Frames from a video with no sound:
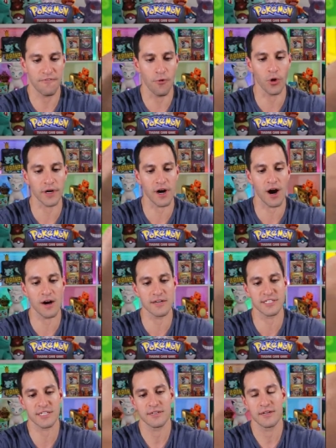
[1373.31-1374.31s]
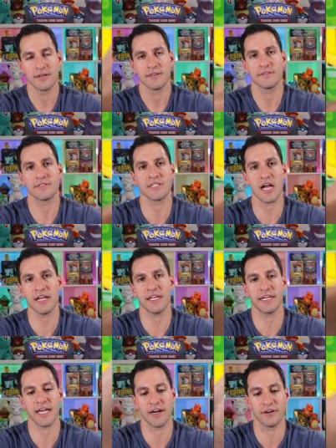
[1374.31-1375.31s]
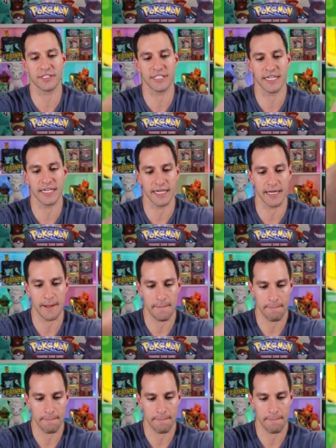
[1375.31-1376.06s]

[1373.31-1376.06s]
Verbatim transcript: Four cards, Psychic Energy.